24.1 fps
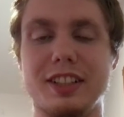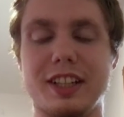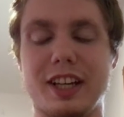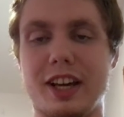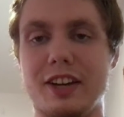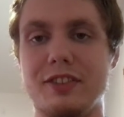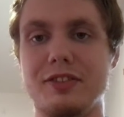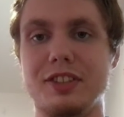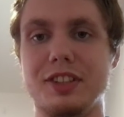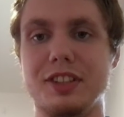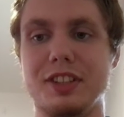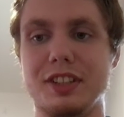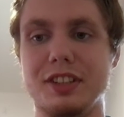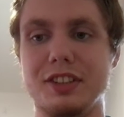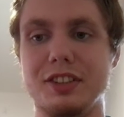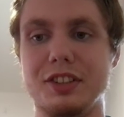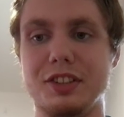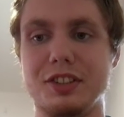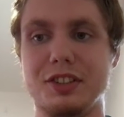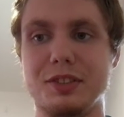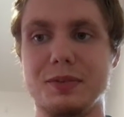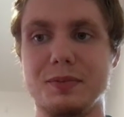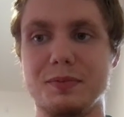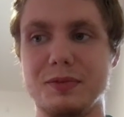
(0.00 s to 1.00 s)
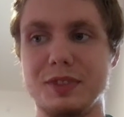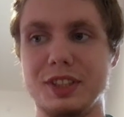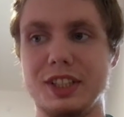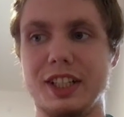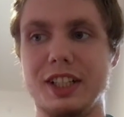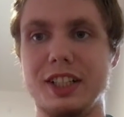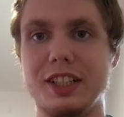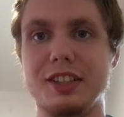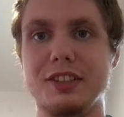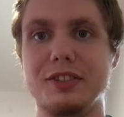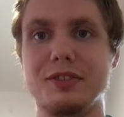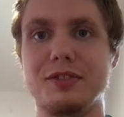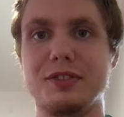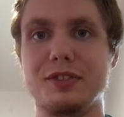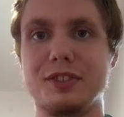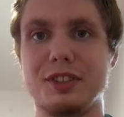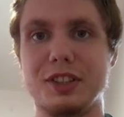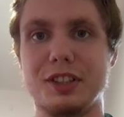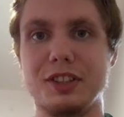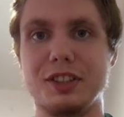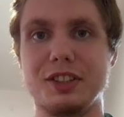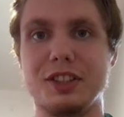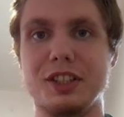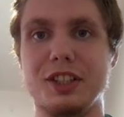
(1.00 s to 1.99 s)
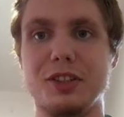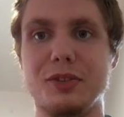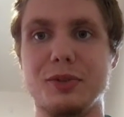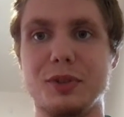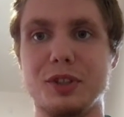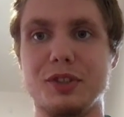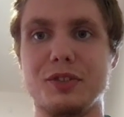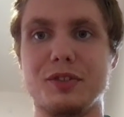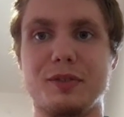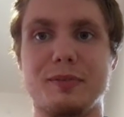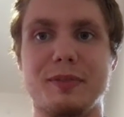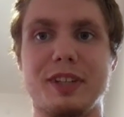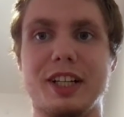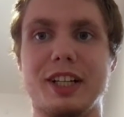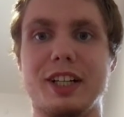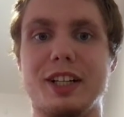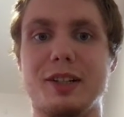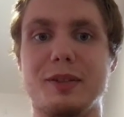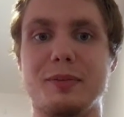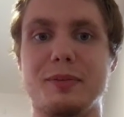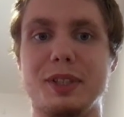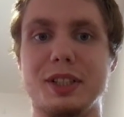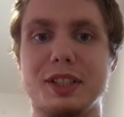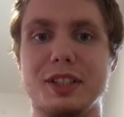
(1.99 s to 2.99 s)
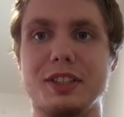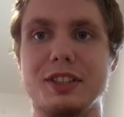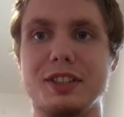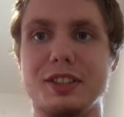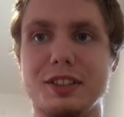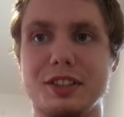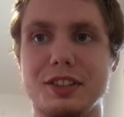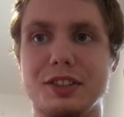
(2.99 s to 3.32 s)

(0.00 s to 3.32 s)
everything just kind of starts getting worse from there because